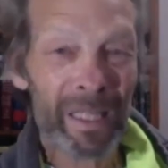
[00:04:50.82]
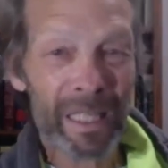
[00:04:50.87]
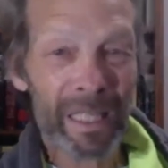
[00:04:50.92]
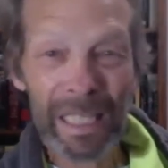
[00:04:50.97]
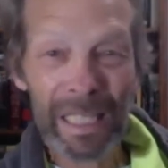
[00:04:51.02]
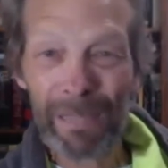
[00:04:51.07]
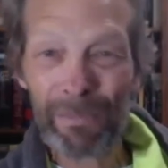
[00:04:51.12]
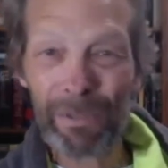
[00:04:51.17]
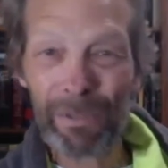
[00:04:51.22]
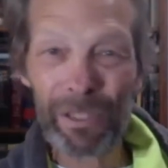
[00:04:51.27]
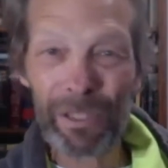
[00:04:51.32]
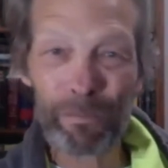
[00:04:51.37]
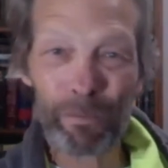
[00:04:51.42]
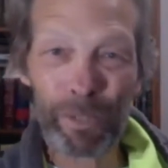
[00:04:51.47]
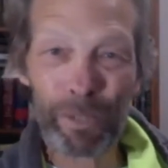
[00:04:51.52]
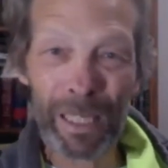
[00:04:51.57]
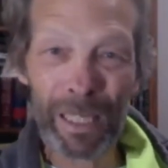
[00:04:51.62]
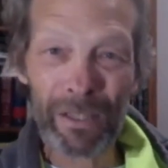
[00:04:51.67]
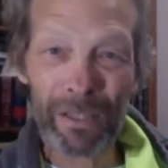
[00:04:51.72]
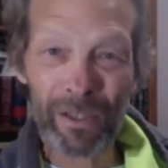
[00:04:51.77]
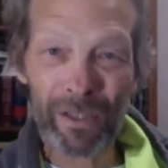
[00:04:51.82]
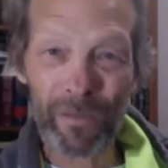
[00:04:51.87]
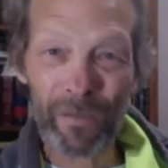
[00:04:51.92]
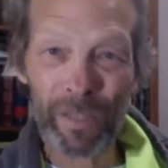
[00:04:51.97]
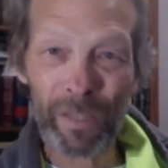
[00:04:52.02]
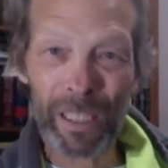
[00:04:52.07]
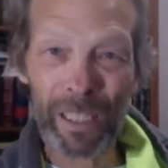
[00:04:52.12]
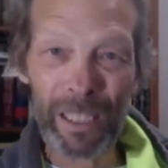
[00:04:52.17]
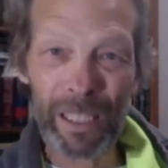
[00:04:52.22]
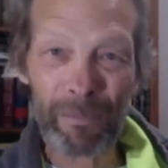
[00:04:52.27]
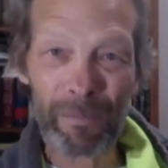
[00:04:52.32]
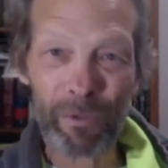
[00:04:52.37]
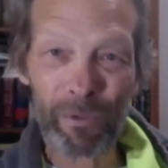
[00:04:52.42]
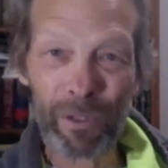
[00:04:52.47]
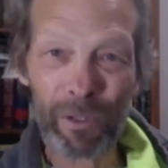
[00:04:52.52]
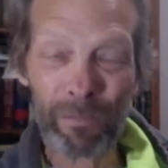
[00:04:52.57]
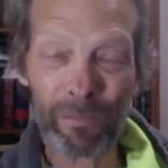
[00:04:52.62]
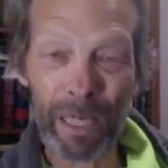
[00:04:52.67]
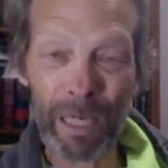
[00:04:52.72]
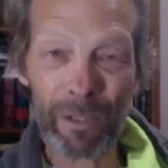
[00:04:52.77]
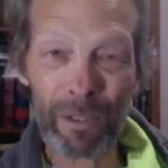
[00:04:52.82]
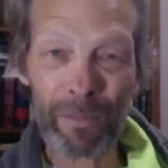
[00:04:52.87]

Keeping your prayers, I feel like I'm doing better.